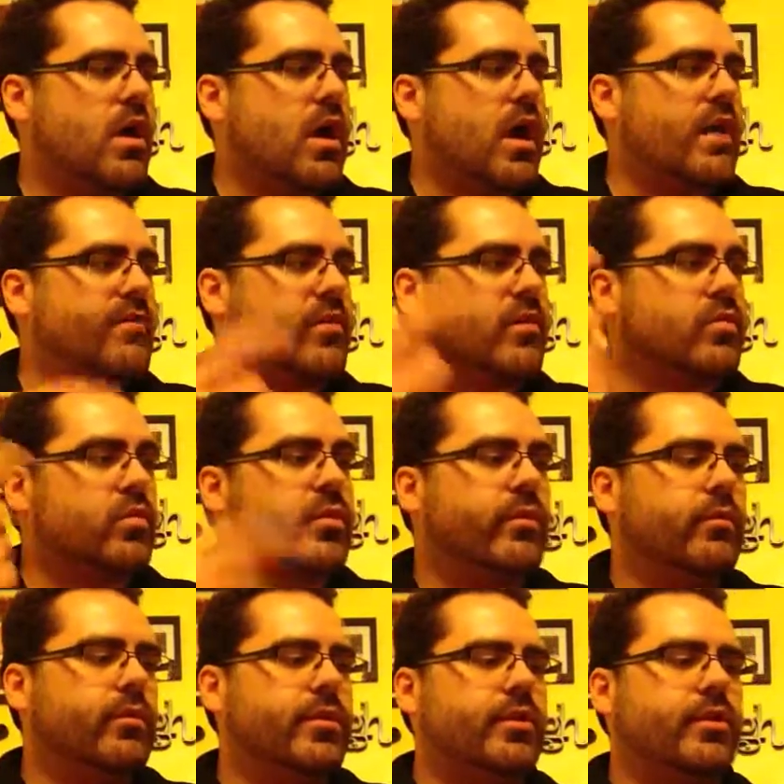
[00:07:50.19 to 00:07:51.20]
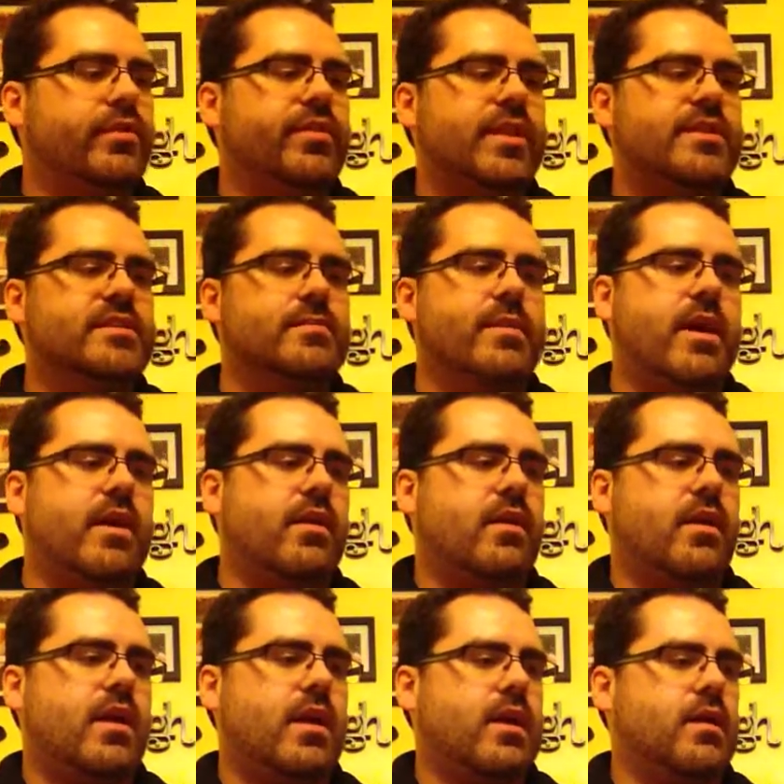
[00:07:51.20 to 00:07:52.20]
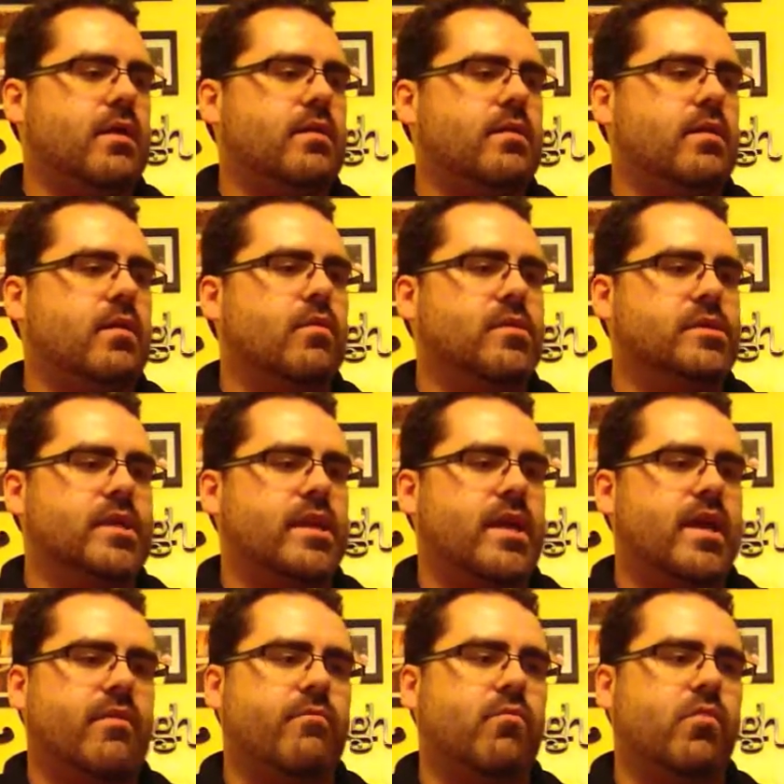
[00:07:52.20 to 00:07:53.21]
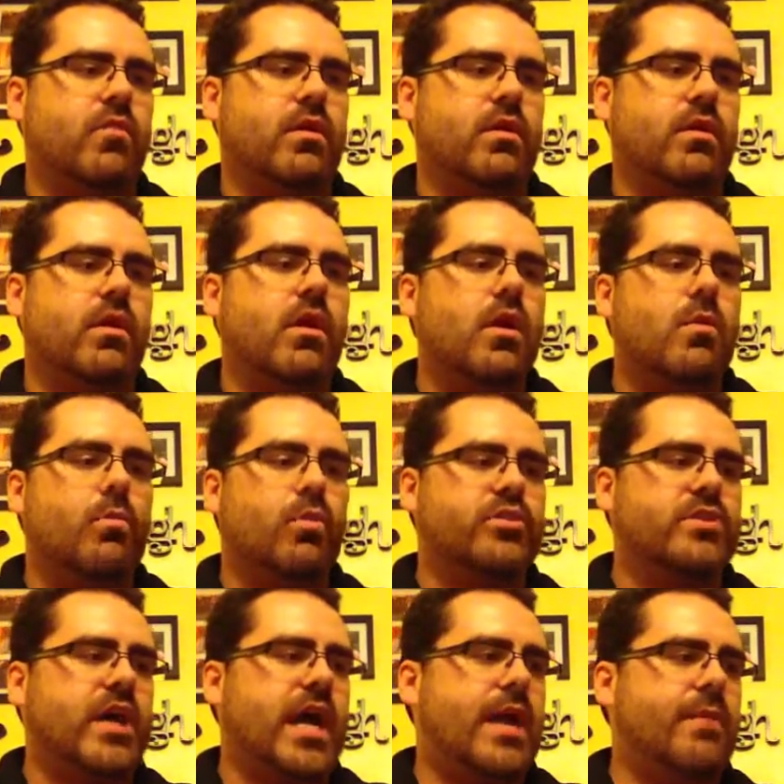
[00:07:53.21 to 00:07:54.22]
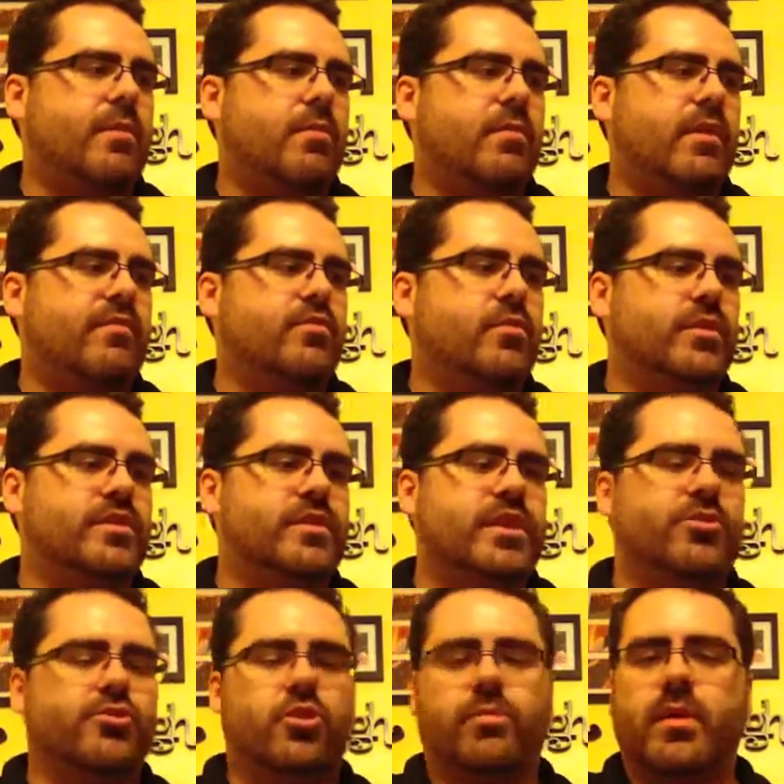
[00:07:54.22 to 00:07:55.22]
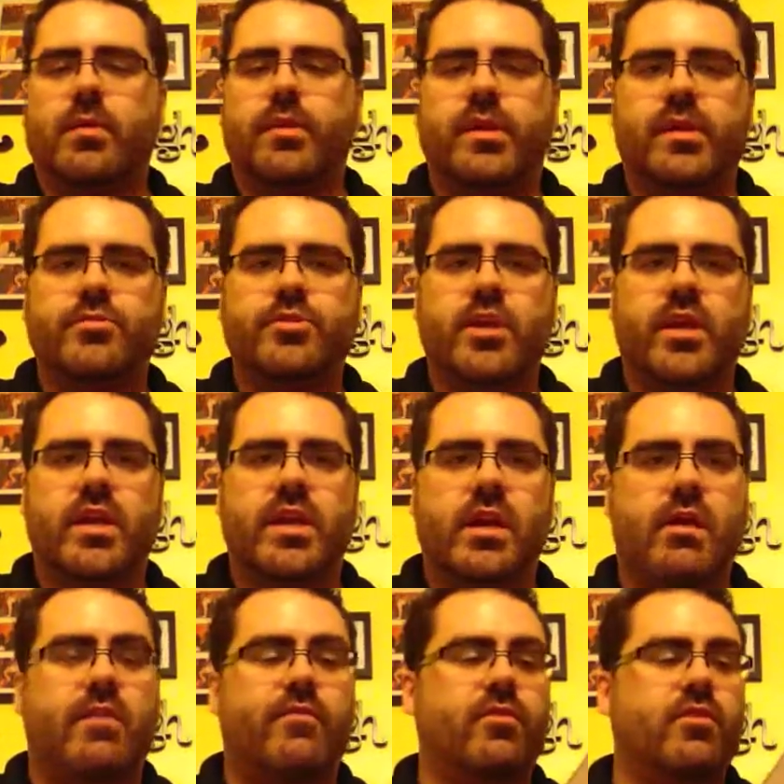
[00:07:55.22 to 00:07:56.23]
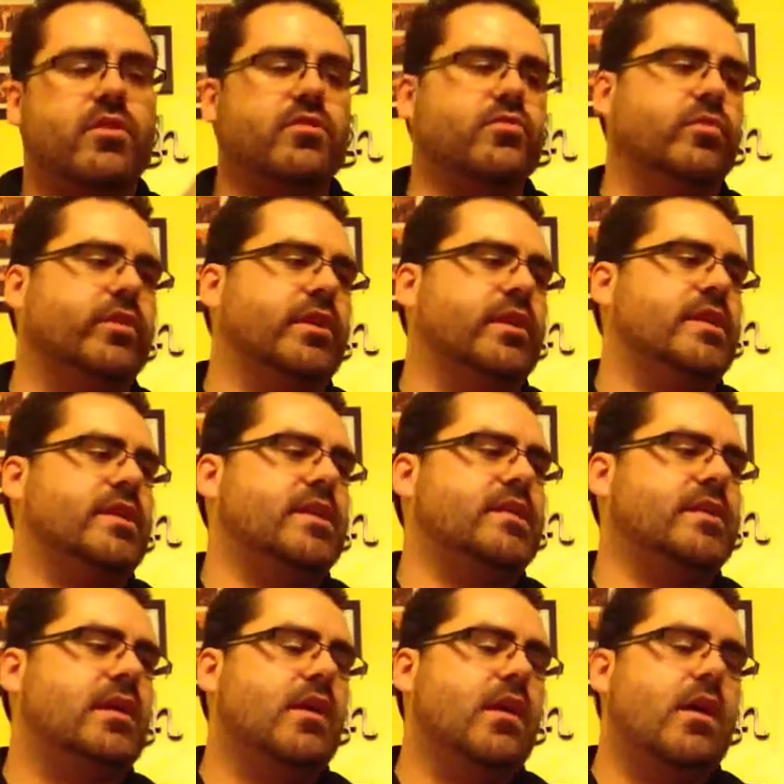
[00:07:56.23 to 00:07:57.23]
I've heard really, really good things about it, and once I have more time on my viewing schedule, I'll probably end up checking it out. I've heard it's really neat.